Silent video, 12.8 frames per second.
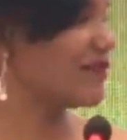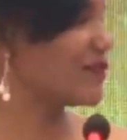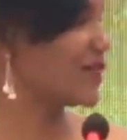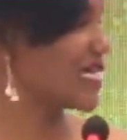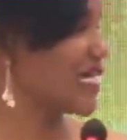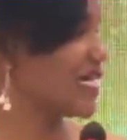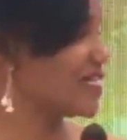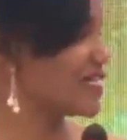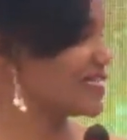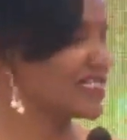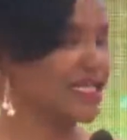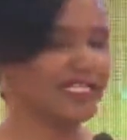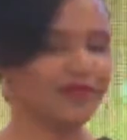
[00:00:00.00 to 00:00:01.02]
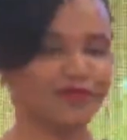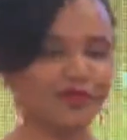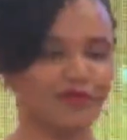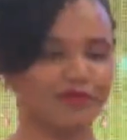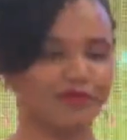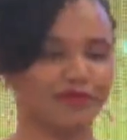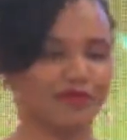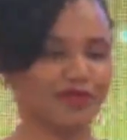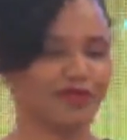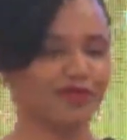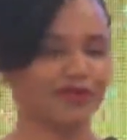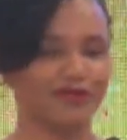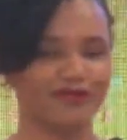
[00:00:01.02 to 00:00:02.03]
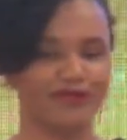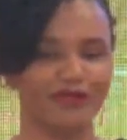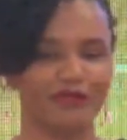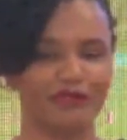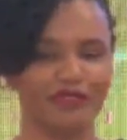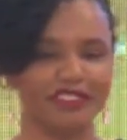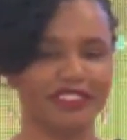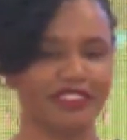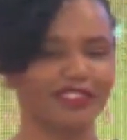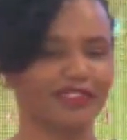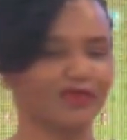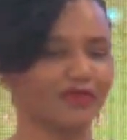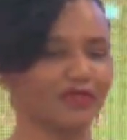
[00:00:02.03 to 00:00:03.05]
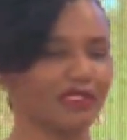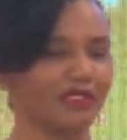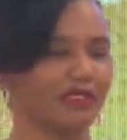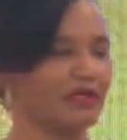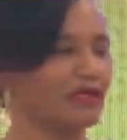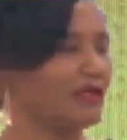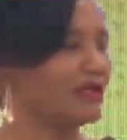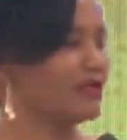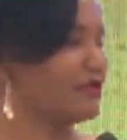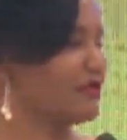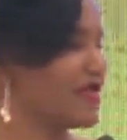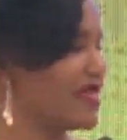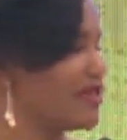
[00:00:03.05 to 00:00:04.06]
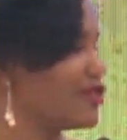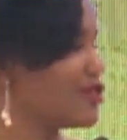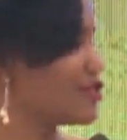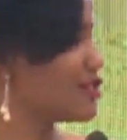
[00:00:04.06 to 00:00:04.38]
we can at Diaspora, we procure from the prisons, we plant your